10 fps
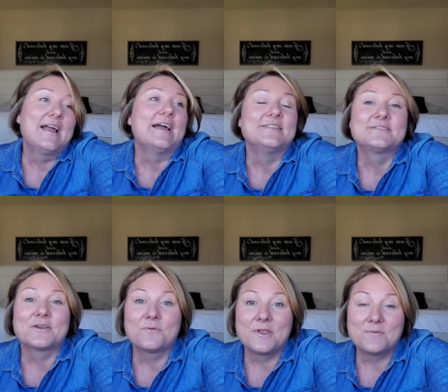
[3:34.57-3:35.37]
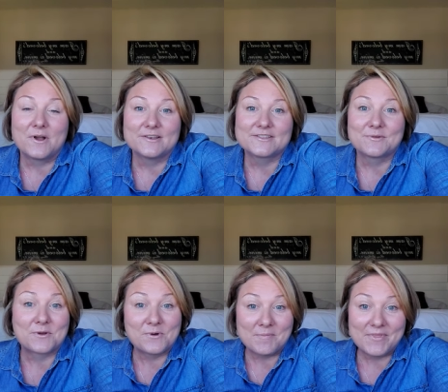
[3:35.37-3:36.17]
And so we want to
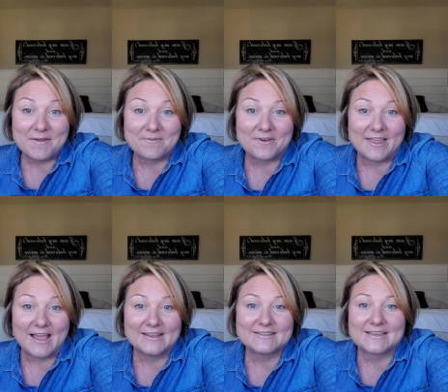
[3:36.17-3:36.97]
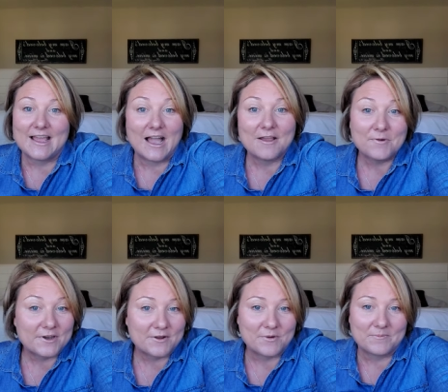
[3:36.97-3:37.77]
equip them for that. I want
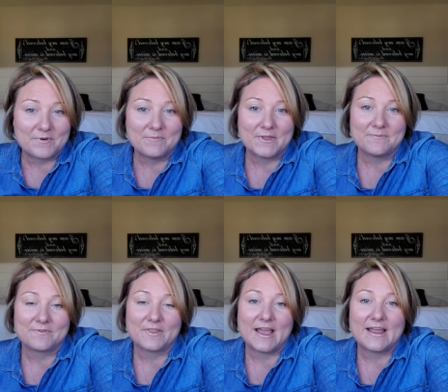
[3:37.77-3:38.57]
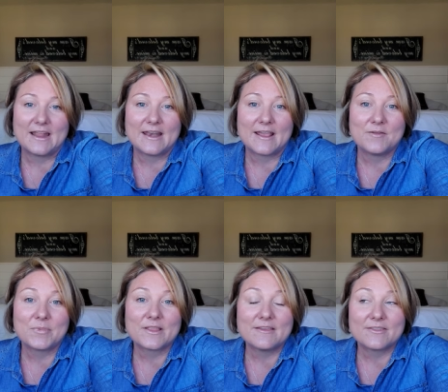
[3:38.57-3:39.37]
to equip them for that. And I
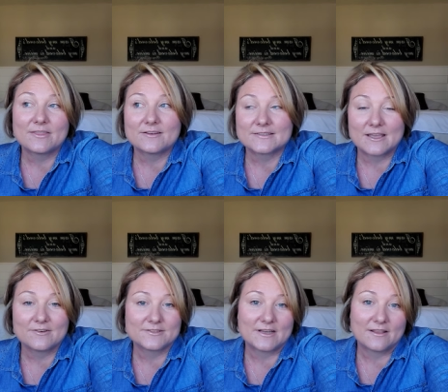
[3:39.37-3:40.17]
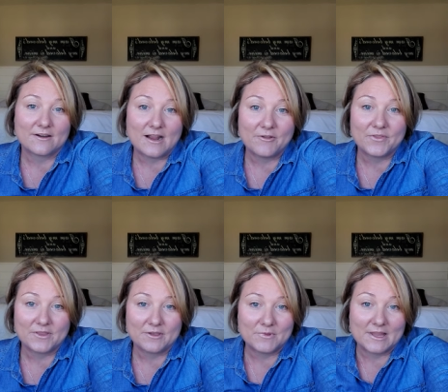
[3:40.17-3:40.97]
believe that there's others that are out there
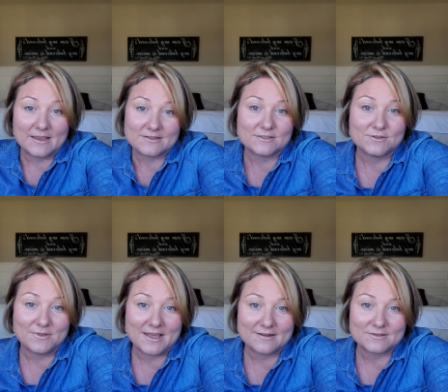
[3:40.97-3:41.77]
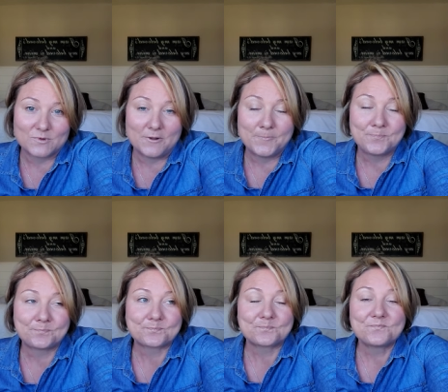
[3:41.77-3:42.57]
that would like to do that as well.
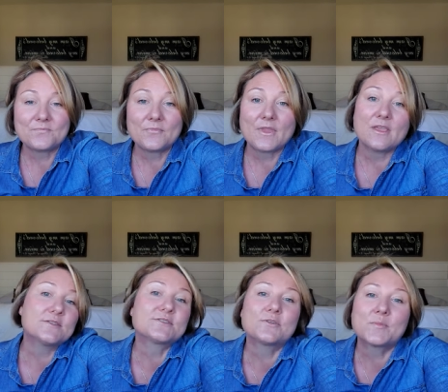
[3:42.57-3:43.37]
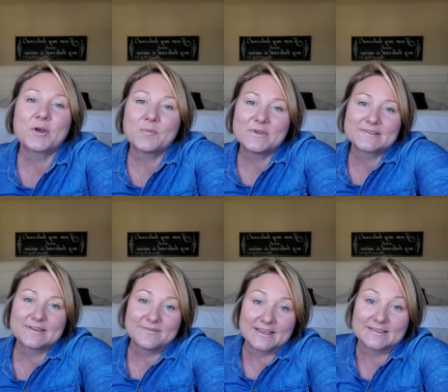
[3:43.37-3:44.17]
So the purpose
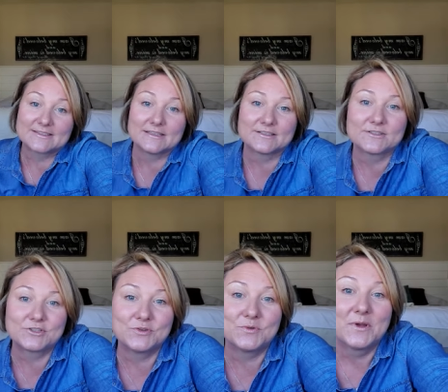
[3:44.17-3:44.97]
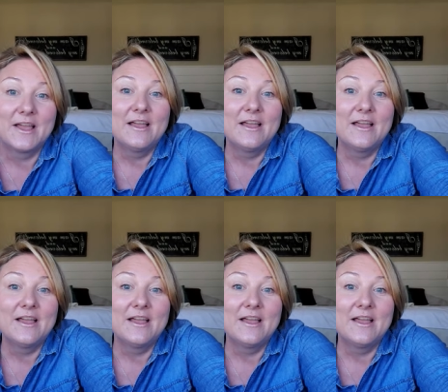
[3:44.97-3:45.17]
of this is to